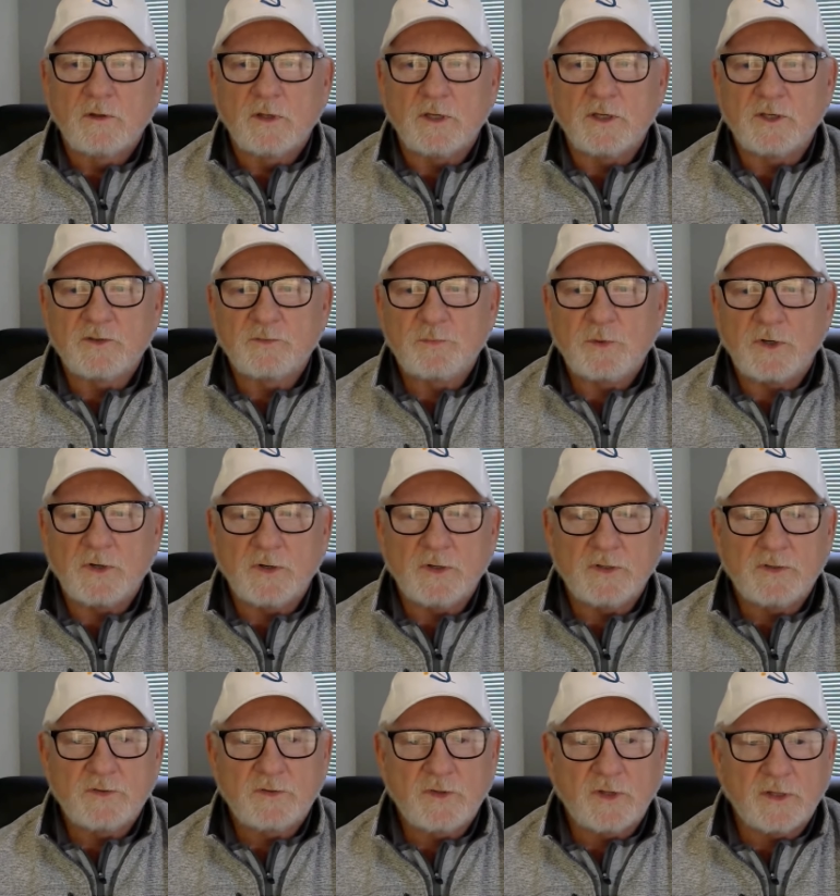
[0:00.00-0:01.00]

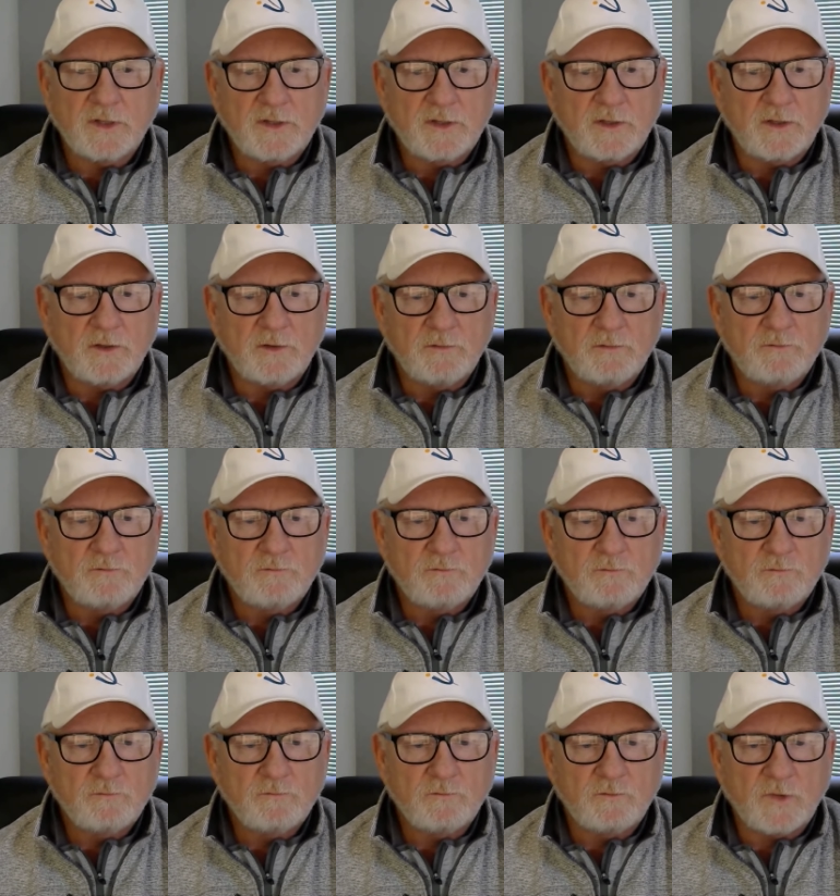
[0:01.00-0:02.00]
experience that the
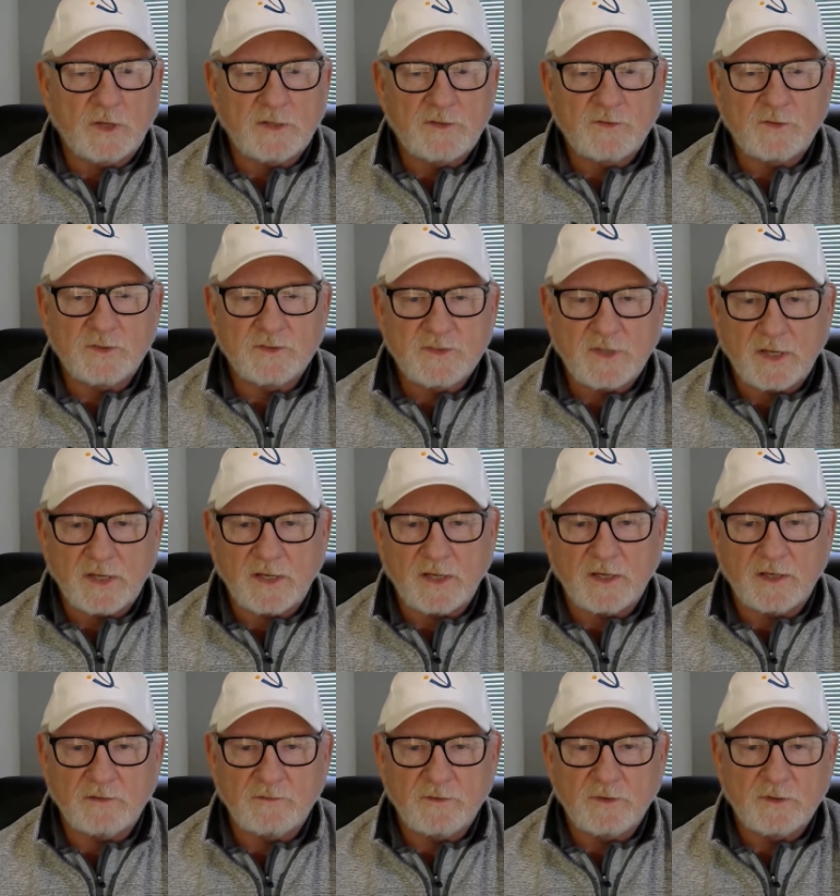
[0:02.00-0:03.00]
veterans
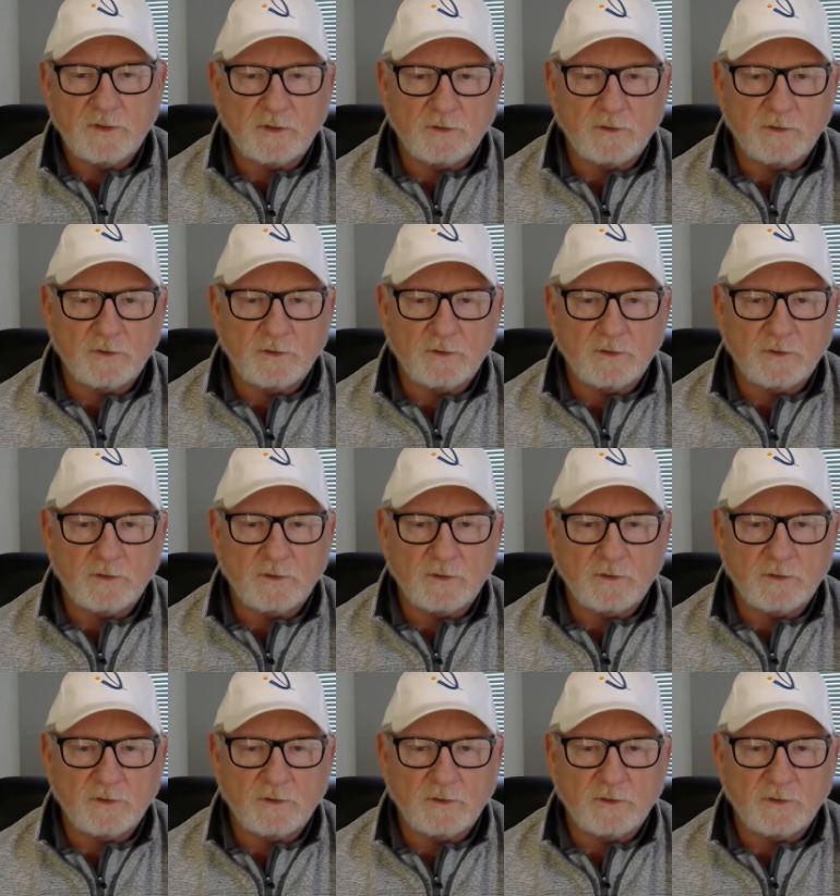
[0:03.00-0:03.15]
have